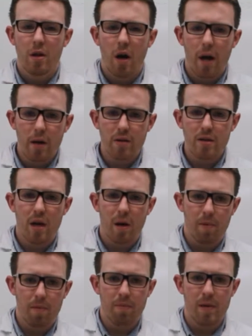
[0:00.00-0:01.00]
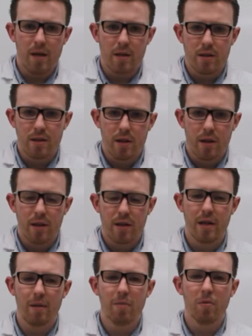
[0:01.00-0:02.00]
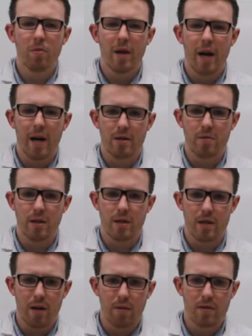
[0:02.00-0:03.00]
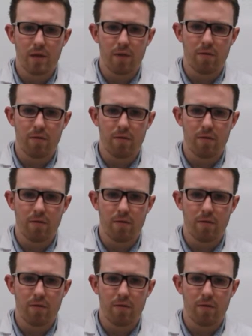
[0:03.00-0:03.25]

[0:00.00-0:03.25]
Hygroscopic means the timber reacts with its outside